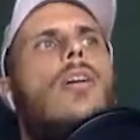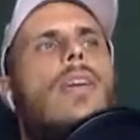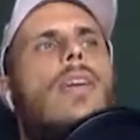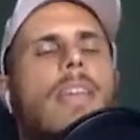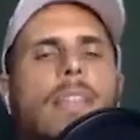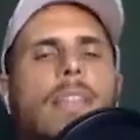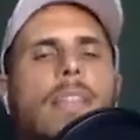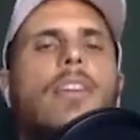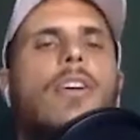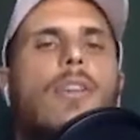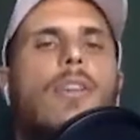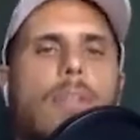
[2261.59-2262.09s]

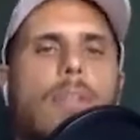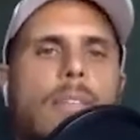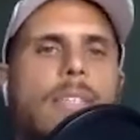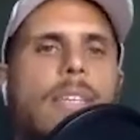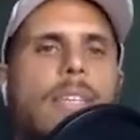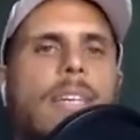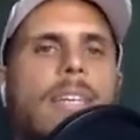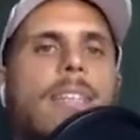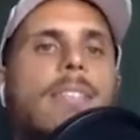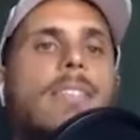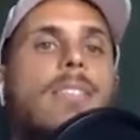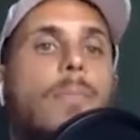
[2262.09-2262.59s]
in the early
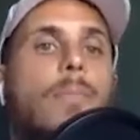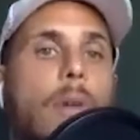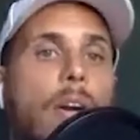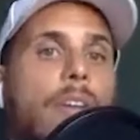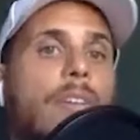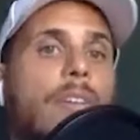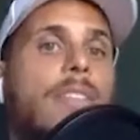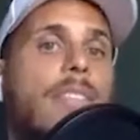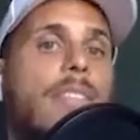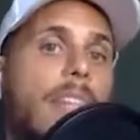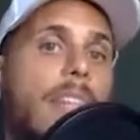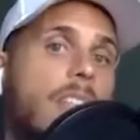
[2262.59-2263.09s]
days,
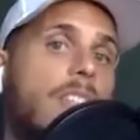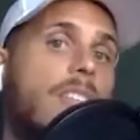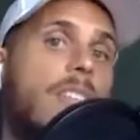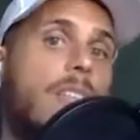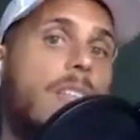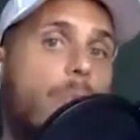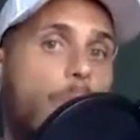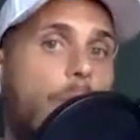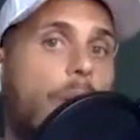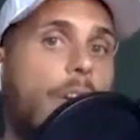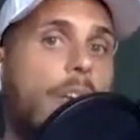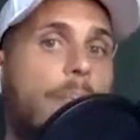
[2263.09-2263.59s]
democracy
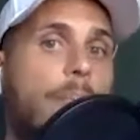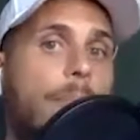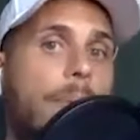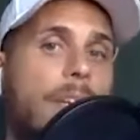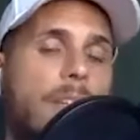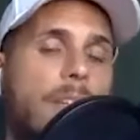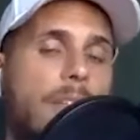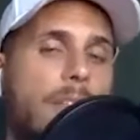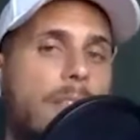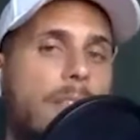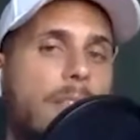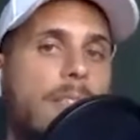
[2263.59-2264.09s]
actually worked
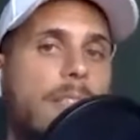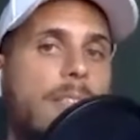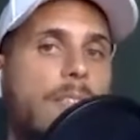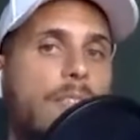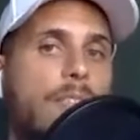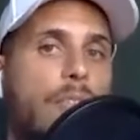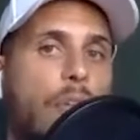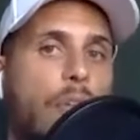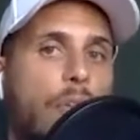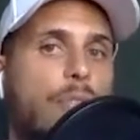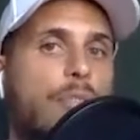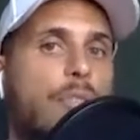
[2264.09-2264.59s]
because
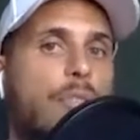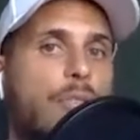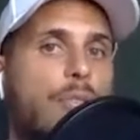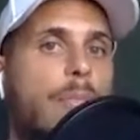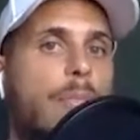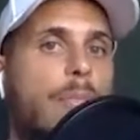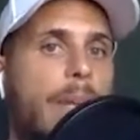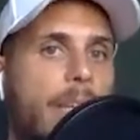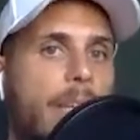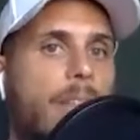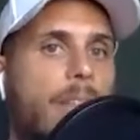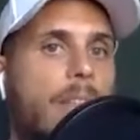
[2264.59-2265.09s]
those who
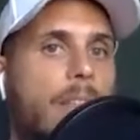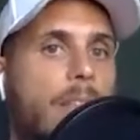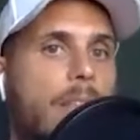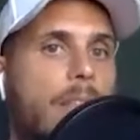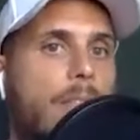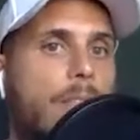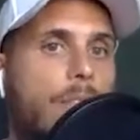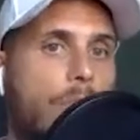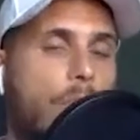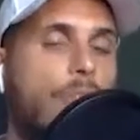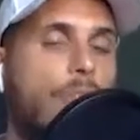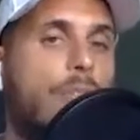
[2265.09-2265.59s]

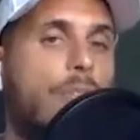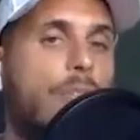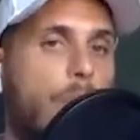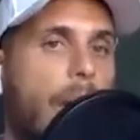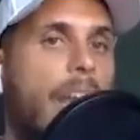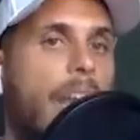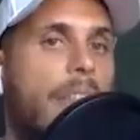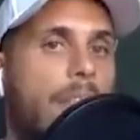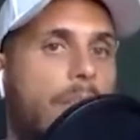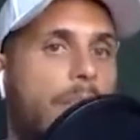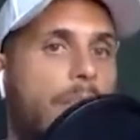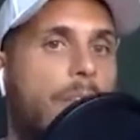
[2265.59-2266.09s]

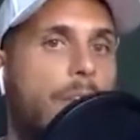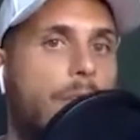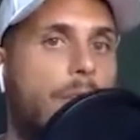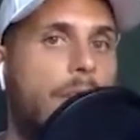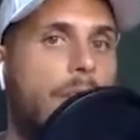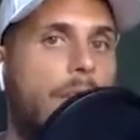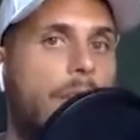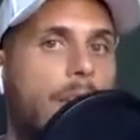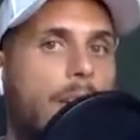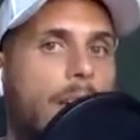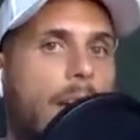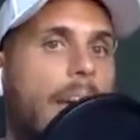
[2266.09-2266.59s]
had the
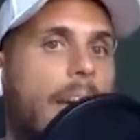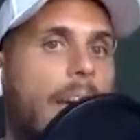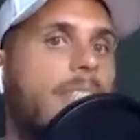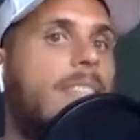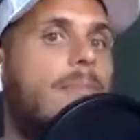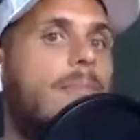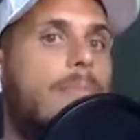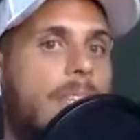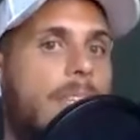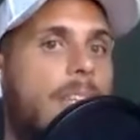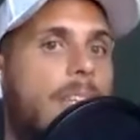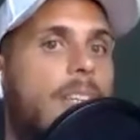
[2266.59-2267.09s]
vote had
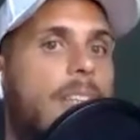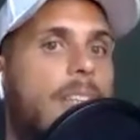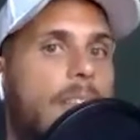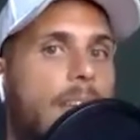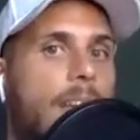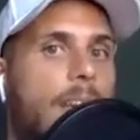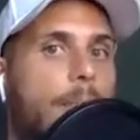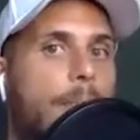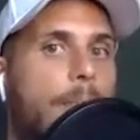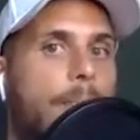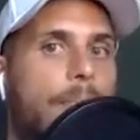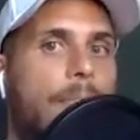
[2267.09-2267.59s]
some skin in the
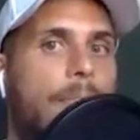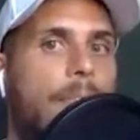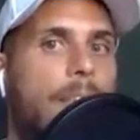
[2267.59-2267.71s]
game.